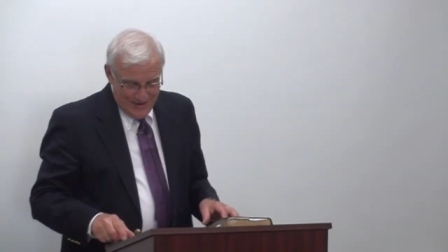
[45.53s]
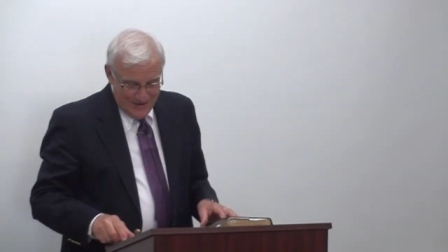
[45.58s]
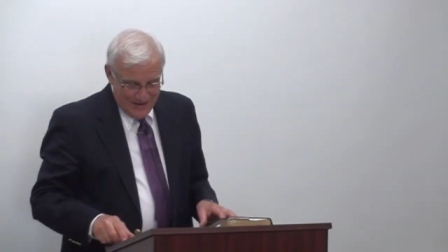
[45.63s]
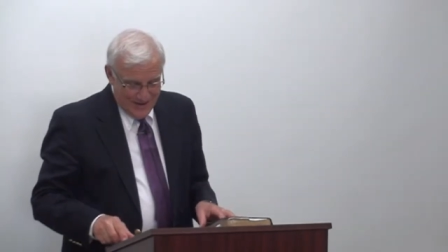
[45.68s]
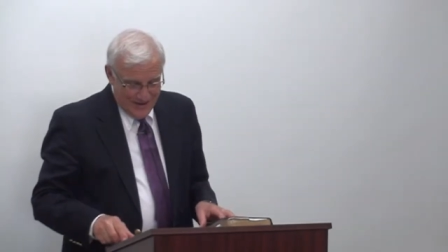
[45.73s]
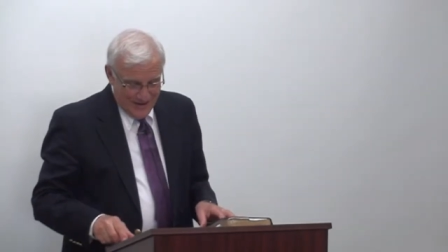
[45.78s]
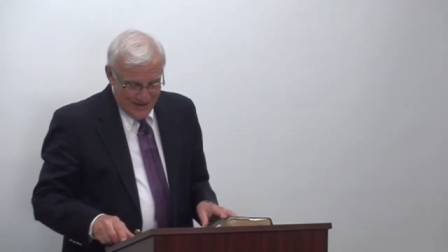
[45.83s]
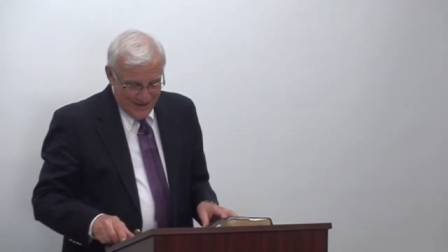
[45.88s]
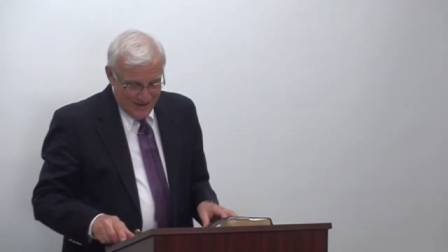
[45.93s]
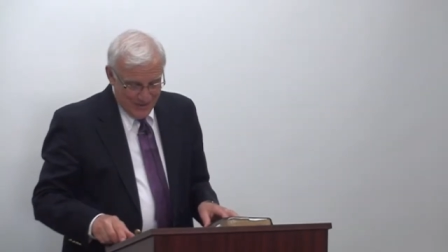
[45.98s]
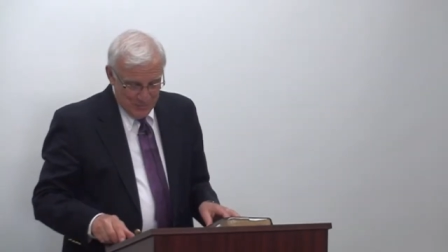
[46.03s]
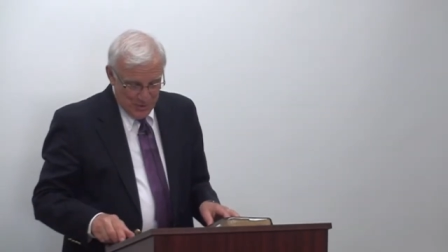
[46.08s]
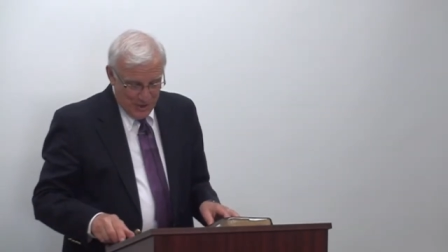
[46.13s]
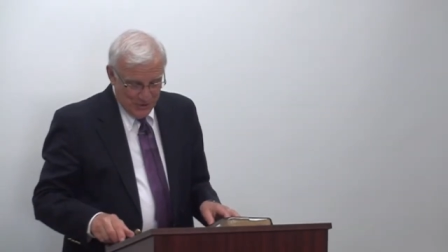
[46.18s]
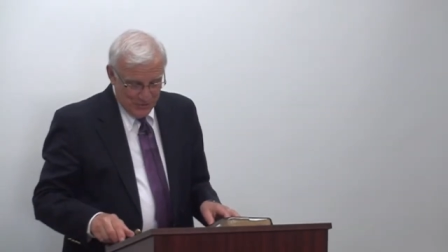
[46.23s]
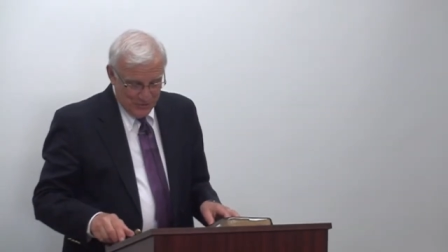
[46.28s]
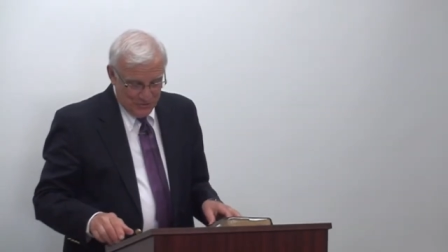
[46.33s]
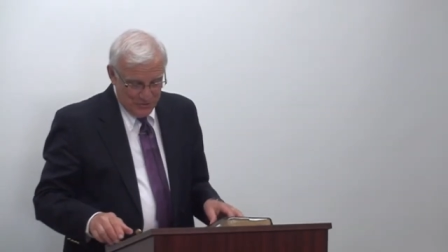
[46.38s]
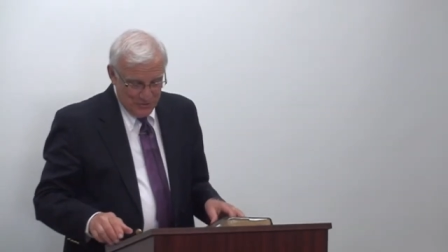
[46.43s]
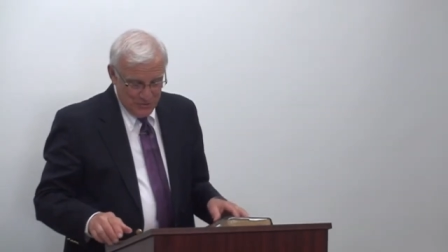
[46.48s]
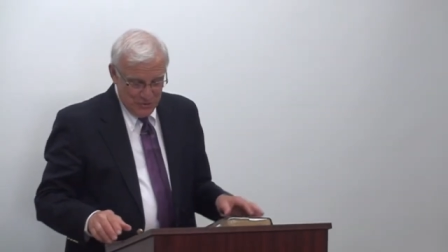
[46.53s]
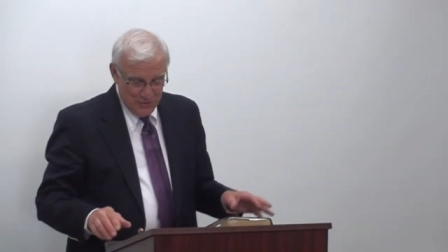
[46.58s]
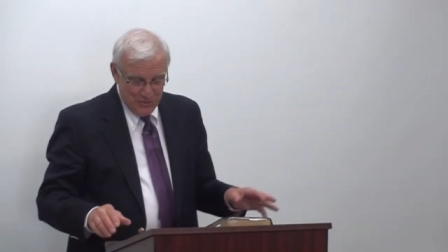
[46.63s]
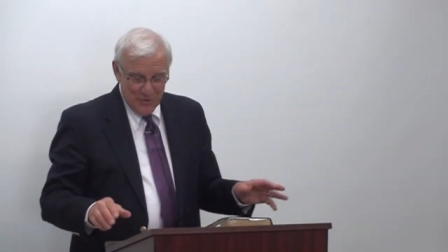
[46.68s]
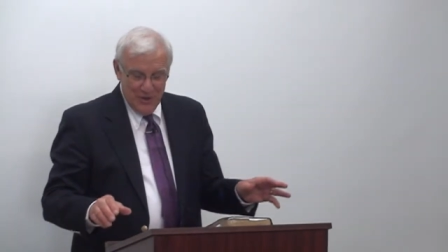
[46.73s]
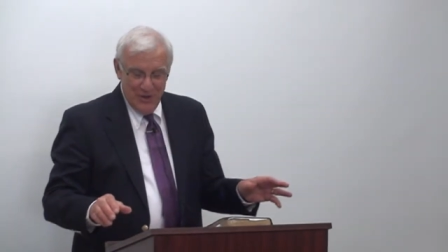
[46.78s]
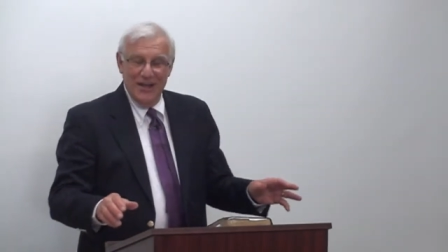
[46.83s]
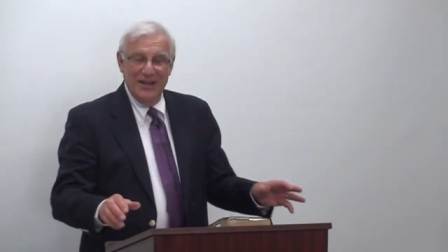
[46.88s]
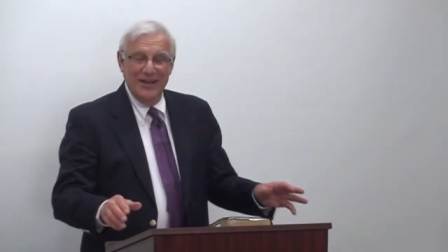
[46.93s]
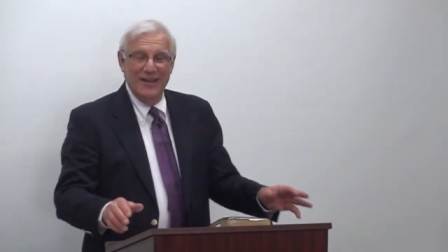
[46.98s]
Uh, I'm not
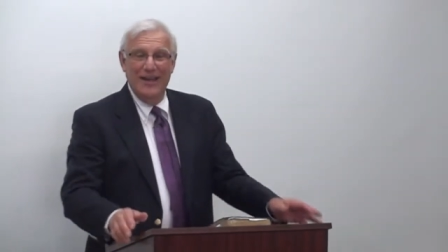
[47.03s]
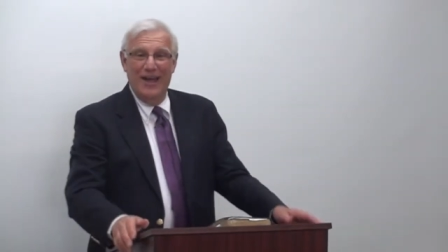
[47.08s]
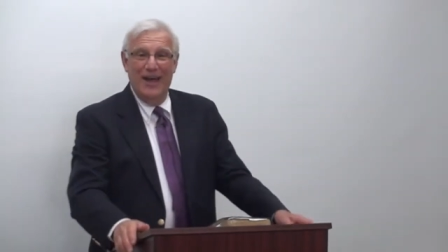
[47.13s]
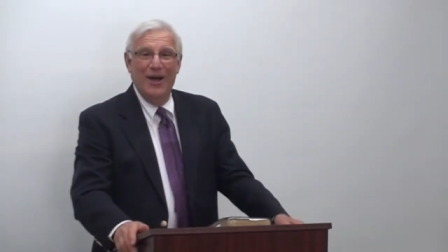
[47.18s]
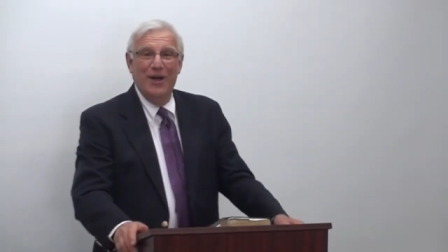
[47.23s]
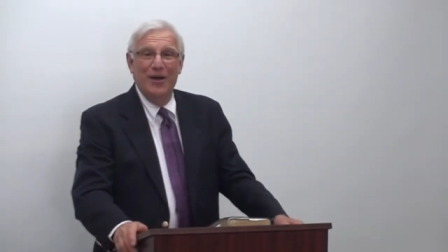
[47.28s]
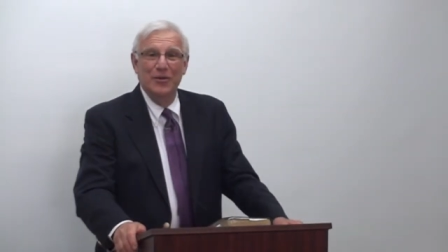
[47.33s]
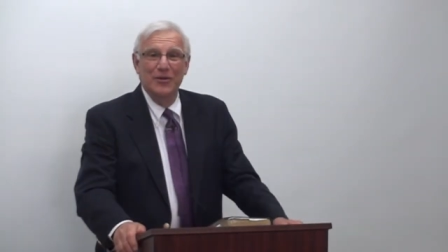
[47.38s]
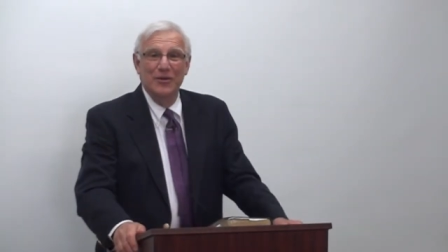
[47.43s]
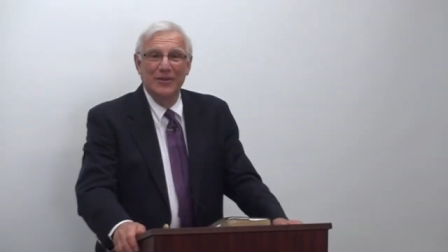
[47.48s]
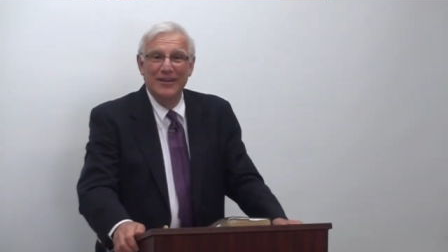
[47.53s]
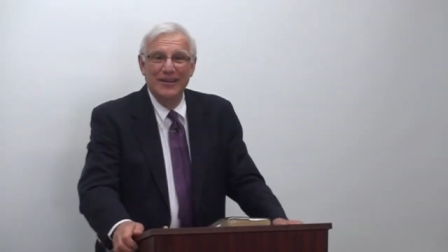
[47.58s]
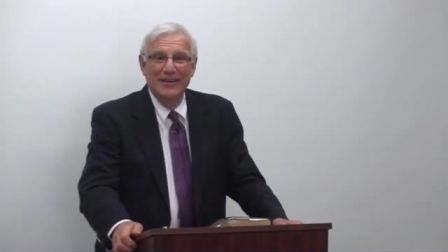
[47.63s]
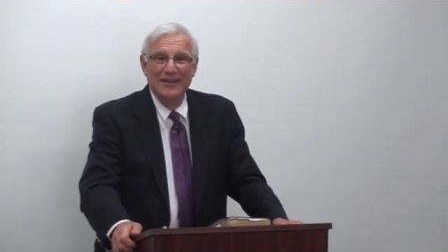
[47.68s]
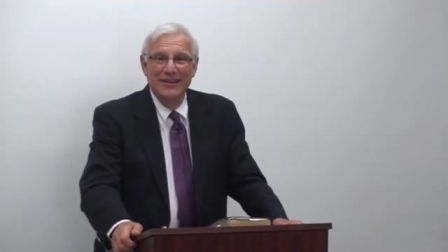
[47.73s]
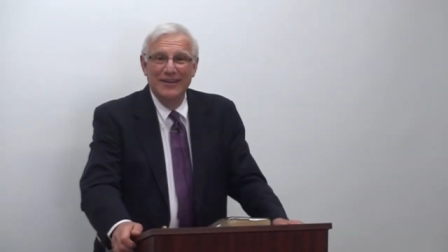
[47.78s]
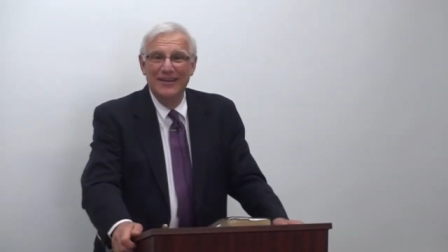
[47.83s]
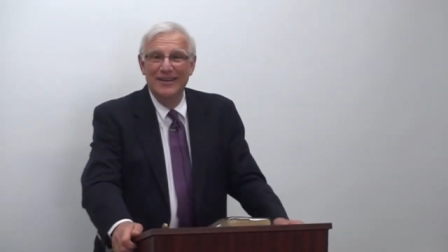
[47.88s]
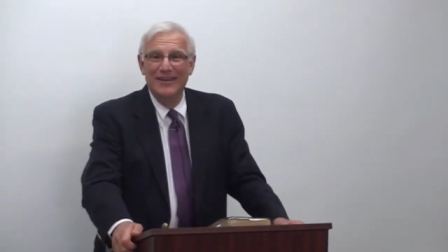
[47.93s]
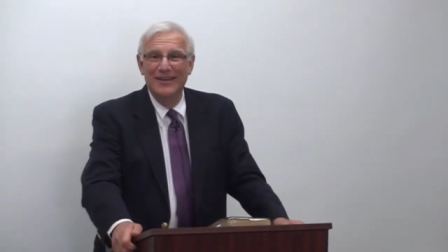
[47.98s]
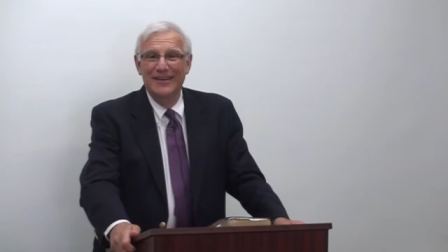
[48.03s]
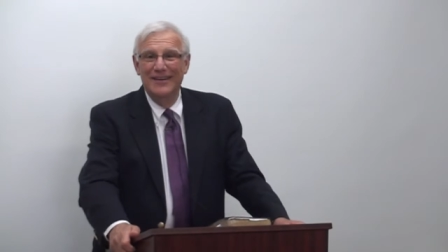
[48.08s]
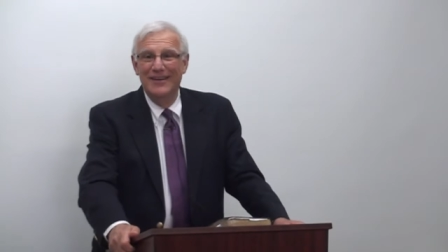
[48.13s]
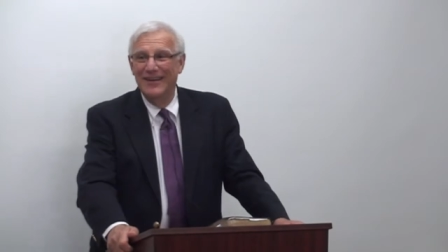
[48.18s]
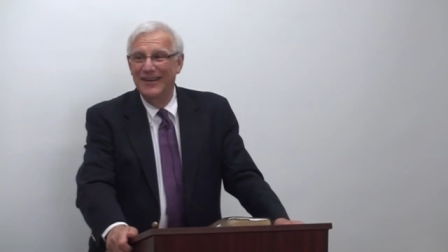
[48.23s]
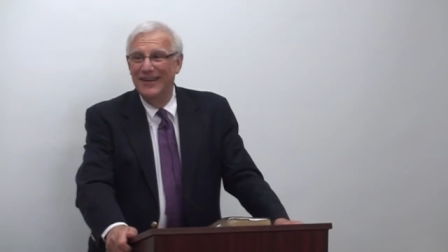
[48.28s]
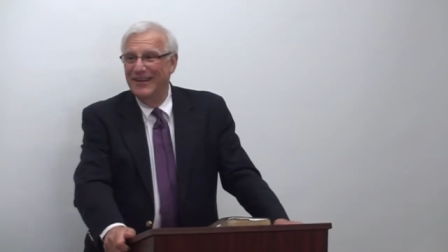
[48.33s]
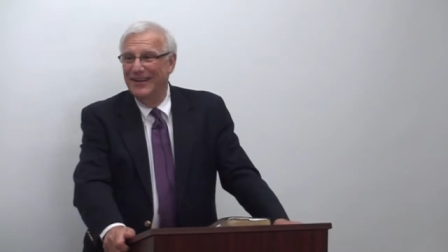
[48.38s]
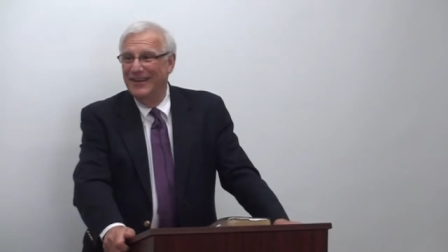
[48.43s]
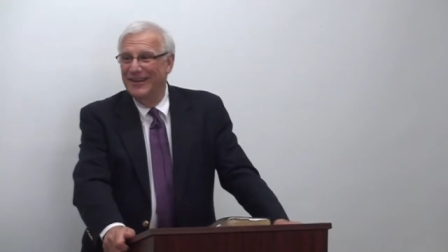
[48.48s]
sure uh, how
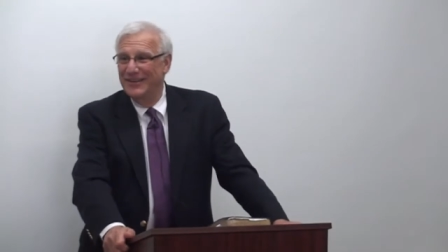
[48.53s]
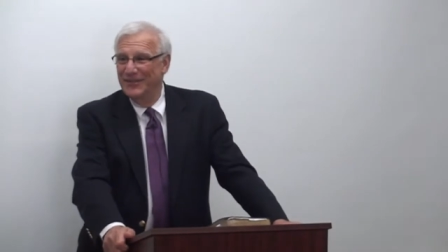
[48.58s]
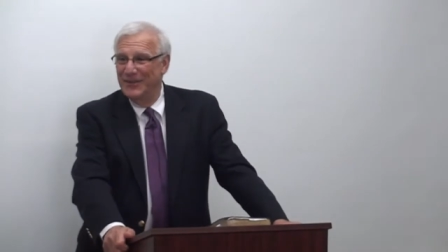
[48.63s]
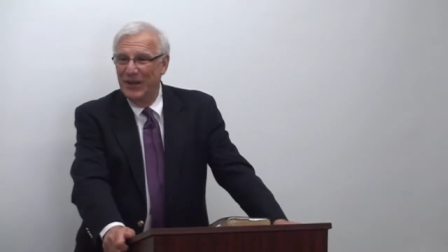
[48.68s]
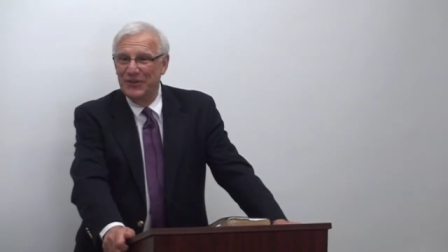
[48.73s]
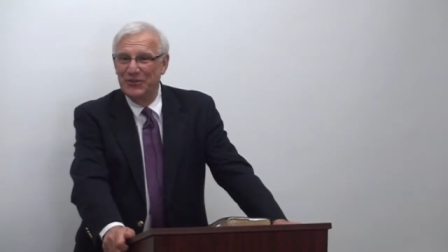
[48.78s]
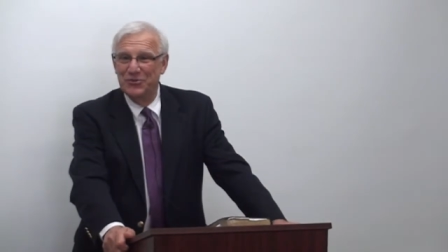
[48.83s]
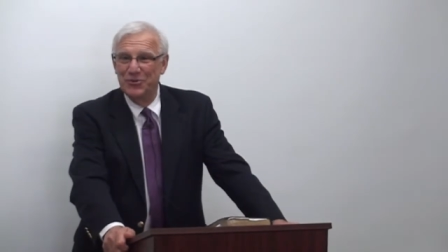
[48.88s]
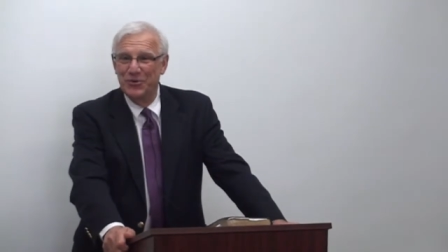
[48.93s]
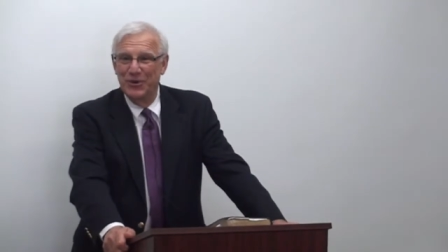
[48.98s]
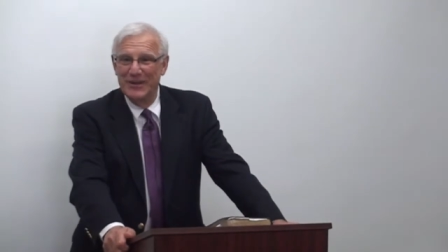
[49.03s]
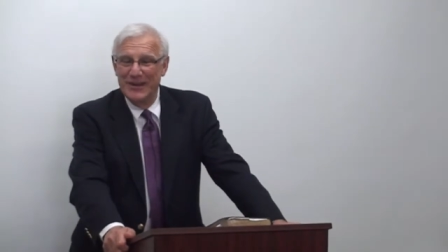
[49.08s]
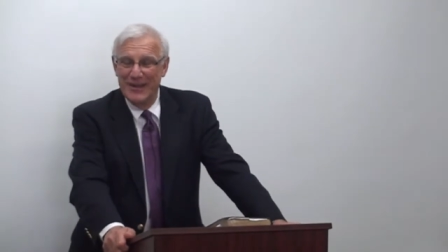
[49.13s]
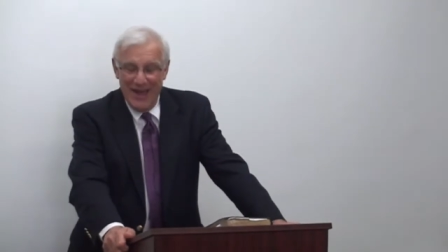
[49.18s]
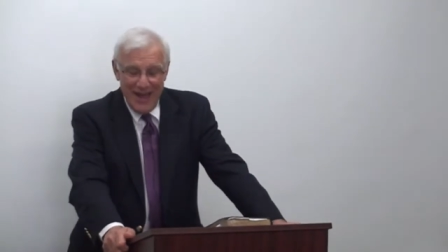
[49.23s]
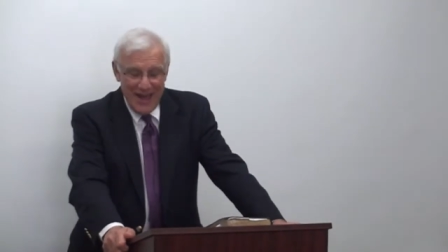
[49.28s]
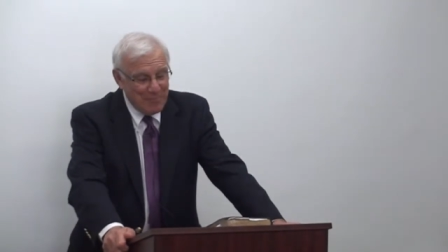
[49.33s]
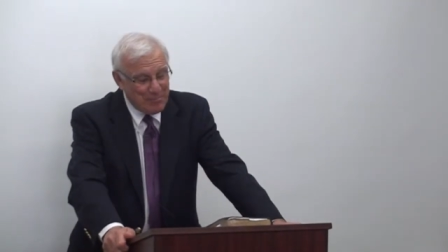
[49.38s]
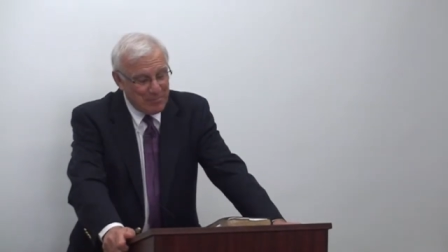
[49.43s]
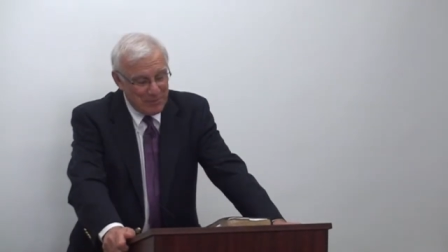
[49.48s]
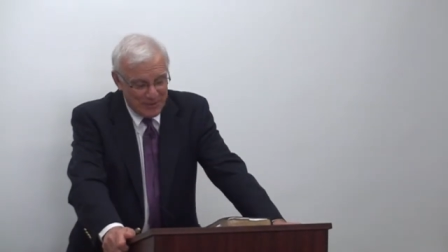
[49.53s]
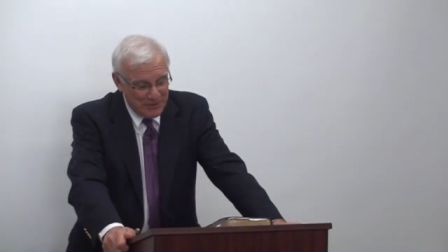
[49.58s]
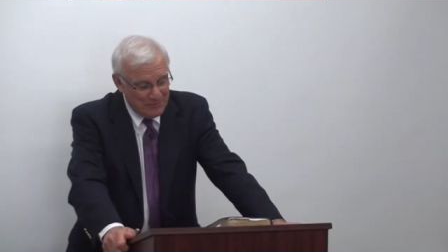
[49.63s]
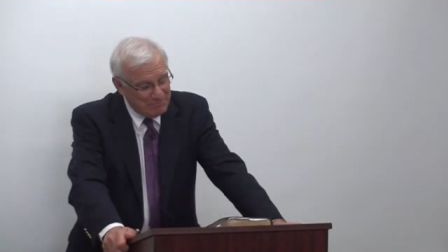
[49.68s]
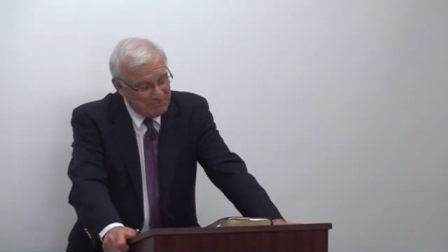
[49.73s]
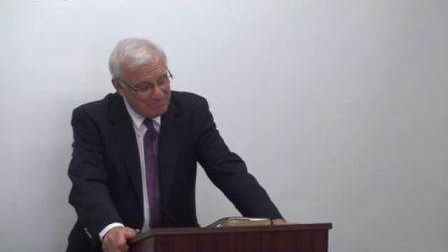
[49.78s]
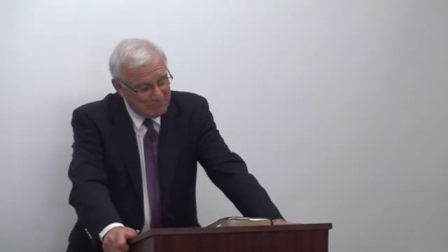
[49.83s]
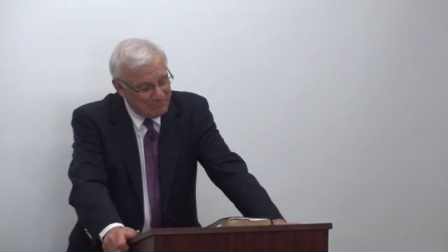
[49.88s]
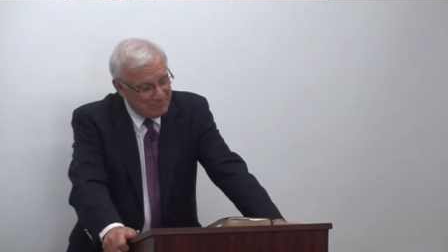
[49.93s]
uh, that's going to happen.